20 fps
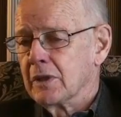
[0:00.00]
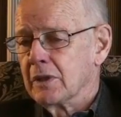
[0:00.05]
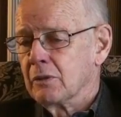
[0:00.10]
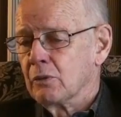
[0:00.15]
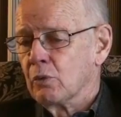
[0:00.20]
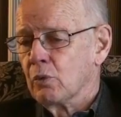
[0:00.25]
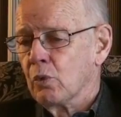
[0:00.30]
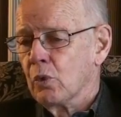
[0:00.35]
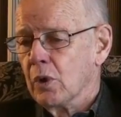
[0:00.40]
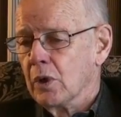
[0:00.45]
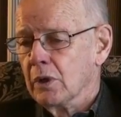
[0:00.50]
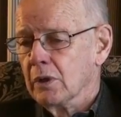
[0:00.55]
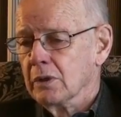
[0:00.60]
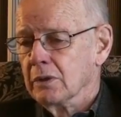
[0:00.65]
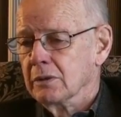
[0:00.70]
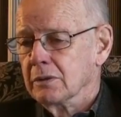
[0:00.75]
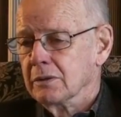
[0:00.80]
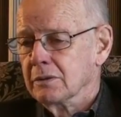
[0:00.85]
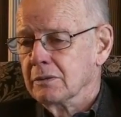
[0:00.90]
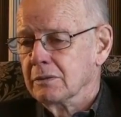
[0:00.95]

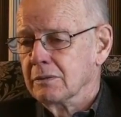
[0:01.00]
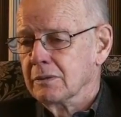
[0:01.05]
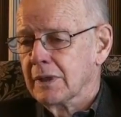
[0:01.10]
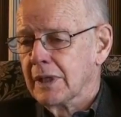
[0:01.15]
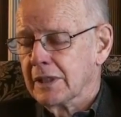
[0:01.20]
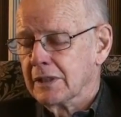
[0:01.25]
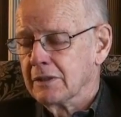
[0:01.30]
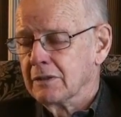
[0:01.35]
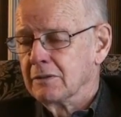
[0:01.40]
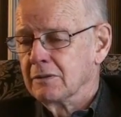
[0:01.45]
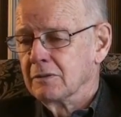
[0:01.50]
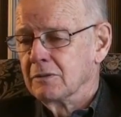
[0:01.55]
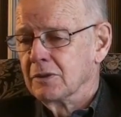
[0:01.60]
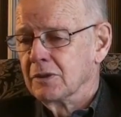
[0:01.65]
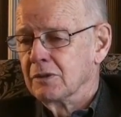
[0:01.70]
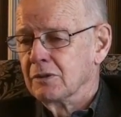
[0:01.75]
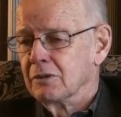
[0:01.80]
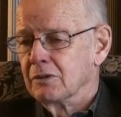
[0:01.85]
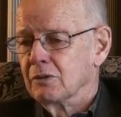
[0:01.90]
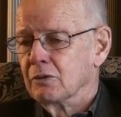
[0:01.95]
where that
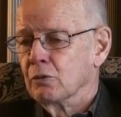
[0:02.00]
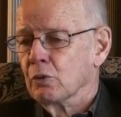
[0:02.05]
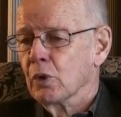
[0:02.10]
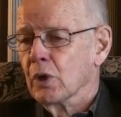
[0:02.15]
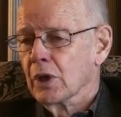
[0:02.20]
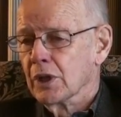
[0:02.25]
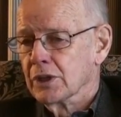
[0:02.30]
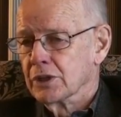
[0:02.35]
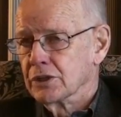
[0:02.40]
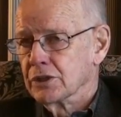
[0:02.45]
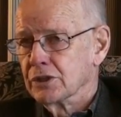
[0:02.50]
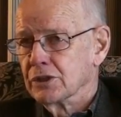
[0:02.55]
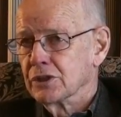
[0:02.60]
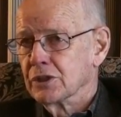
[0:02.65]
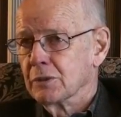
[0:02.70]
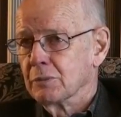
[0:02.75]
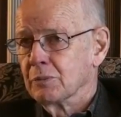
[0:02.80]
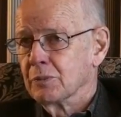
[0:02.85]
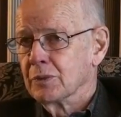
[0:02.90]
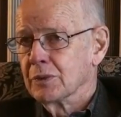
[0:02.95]

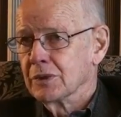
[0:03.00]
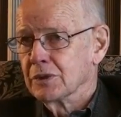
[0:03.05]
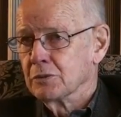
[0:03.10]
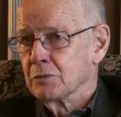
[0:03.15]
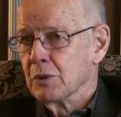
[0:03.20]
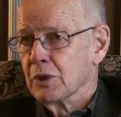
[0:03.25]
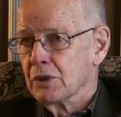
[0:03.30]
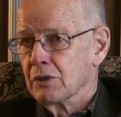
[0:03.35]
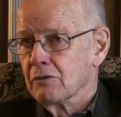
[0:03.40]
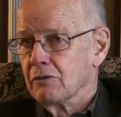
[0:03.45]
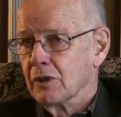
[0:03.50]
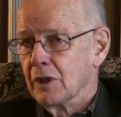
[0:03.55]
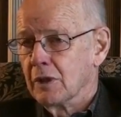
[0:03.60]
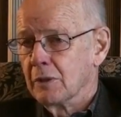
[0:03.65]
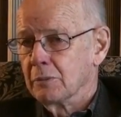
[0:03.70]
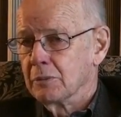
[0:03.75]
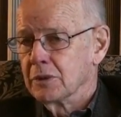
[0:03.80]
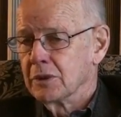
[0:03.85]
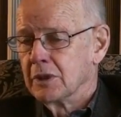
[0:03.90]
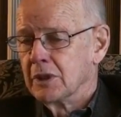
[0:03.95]
relationship has been
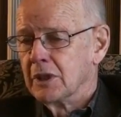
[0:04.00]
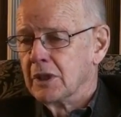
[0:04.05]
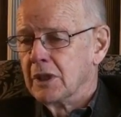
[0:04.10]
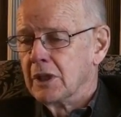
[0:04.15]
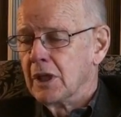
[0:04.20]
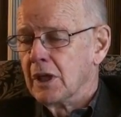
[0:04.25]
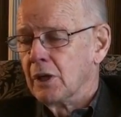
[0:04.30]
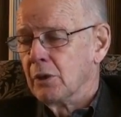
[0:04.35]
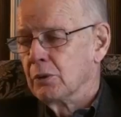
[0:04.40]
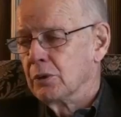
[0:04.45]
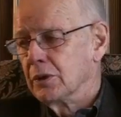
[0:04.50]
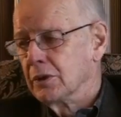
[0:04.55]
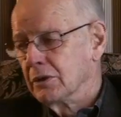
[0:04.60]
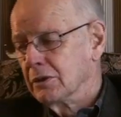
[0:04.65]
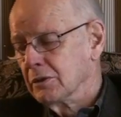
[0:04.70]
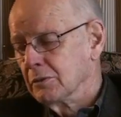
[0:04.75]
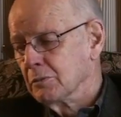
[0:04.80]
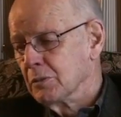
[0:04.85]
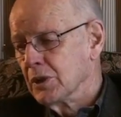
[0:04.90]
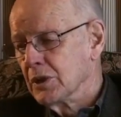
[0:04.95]
developed out
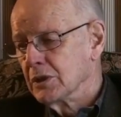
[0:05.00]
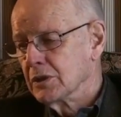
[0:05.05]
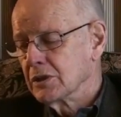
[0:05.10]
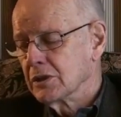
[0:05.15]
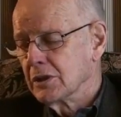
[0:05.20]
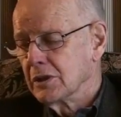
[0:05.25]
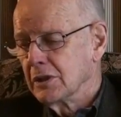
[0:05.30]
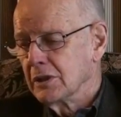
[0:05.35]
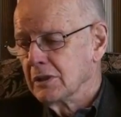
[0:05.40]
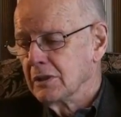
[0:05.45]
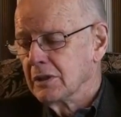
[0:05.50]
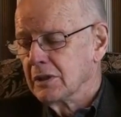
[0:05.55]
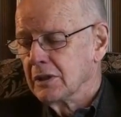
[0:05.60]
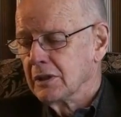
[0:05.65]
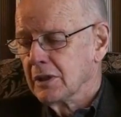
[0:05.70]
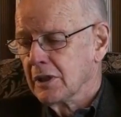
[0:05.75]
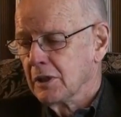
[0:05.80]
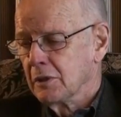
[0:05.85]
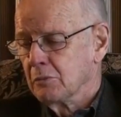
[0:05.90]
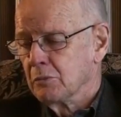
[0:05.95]
here in BC, the
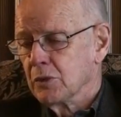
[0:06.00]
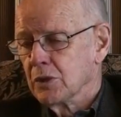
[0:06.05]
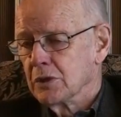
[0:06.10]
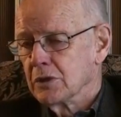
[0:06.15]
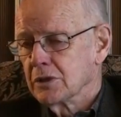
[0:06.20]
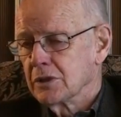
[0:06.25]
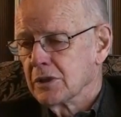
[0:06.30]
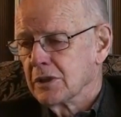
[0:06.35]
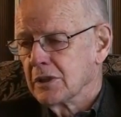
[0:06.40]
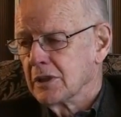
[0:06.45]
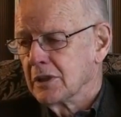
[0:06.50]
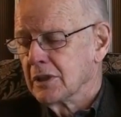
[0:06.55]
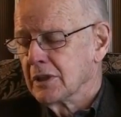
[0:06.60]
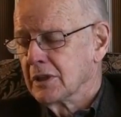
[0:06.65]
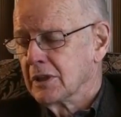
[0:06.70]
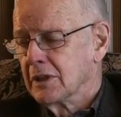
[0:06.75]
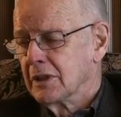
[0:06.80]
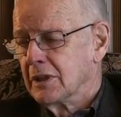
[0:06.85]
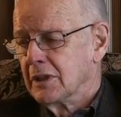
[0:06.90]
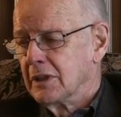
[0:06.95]
AMEBC,
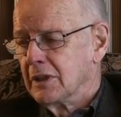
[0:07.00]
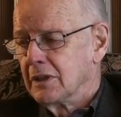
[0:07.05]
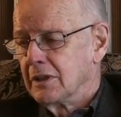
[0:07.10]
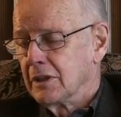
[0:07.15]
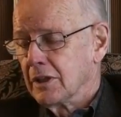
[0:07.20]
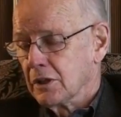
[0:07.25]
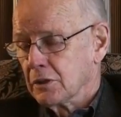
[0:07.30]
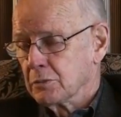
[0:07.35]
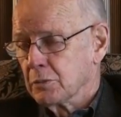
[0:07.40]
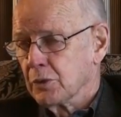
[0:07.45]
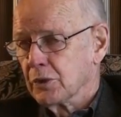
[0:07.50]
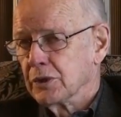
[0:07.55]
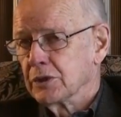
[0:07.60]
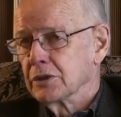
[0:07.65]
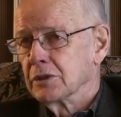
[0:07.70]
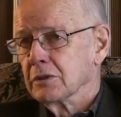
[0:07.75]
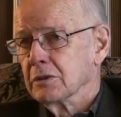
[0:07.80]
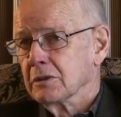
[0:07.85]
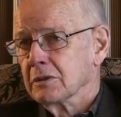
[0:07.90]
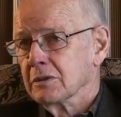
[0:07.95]
the
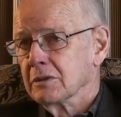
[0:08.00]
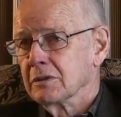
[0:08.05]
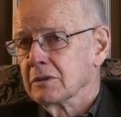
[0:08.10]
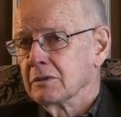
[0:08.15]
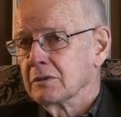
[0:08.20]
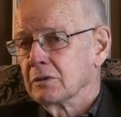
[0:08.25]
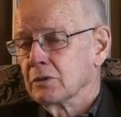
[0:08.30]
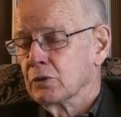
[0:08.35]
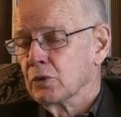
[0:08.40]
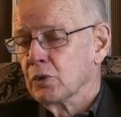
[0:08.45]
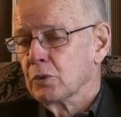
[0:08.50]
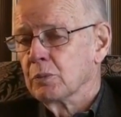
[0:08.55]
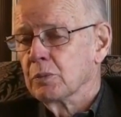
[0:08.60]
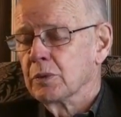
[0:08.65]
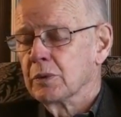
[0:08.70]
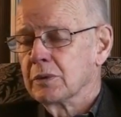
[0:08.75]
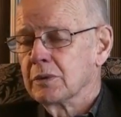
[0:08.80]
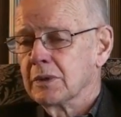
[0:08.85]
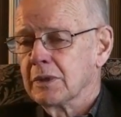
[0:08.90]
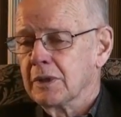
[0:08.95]
exploration
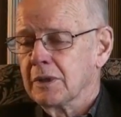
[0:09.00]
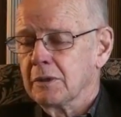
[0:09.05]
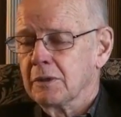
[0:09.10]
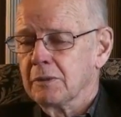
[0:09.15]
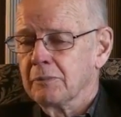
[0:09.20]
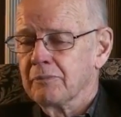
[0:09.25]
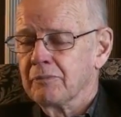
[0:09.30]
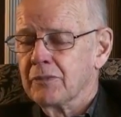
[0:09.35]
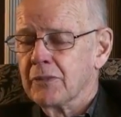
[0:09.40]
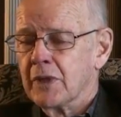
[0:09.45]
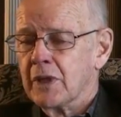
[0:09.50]
group, uh,